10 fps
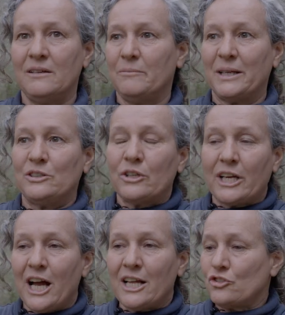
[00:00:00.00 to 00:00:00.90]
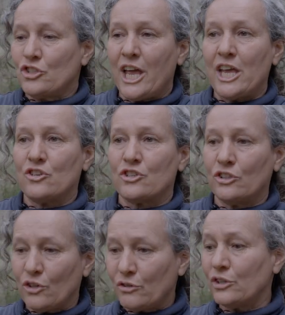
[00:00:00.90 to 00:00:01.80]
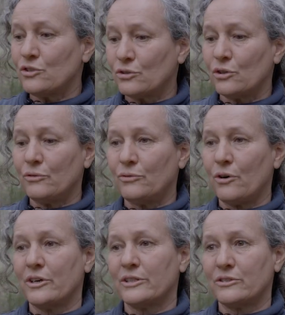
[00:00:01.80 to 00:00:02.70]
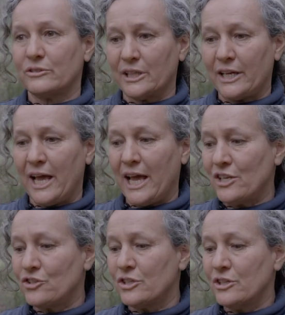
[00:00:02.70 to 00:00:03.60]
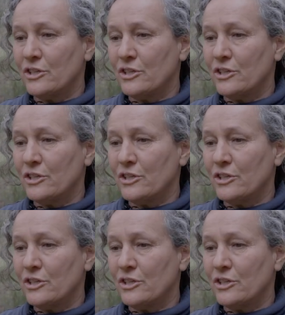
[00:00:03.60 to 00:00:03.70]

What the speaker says: But you can't change. You're not going to grow forest on that edge.